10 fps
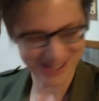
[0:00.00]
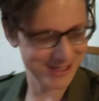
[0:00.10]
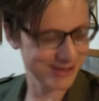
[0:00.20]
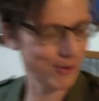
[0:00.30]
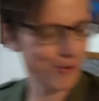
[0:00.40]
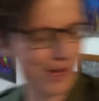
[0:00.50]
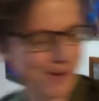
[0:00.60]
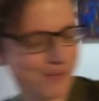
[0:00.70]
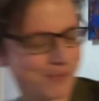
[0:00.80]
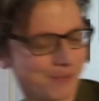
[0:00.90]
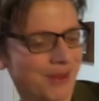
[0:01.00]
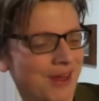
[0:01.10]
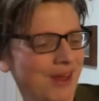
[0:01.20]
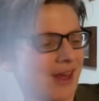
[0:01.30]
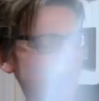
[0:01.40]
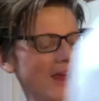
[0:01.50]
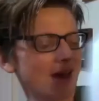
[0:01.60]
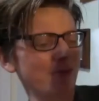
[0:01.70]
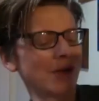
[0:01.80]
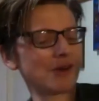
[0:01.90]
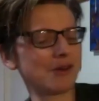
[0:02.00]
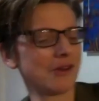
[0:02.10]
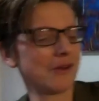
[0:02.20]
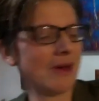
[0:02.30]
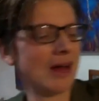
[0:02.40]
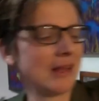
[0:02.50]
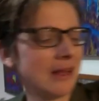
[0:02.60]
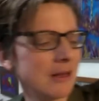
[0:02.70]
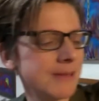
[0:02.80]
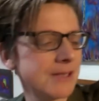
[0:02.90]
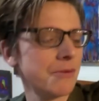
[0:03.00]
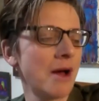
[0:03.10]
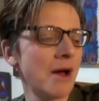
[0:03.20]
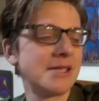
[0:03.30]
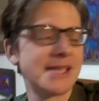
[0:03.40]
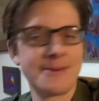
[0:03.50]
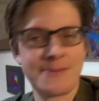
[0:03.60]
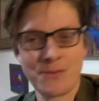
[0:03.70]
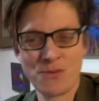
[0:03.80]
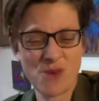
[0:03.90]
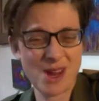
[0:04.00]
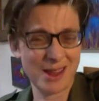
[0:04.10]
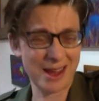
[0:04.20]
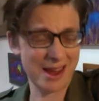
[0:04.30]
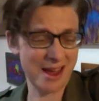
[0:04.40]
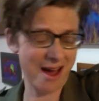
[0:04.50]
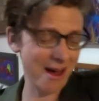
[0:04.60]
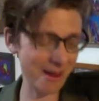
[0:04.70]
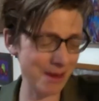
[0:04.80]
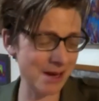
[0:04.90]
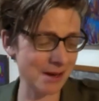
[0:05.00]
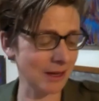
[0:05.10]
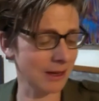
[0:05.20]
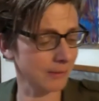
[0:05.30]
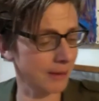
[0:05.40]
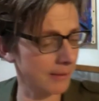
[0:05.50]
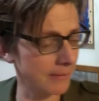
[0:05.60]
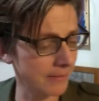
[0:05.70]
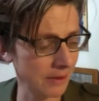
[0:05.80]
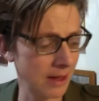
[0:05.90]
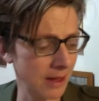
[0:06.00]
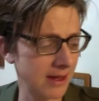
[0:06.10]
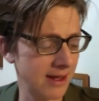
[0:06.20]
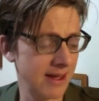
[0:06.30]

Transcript: story. We're going to do a little bit of writing. Really, I mean a little bit, like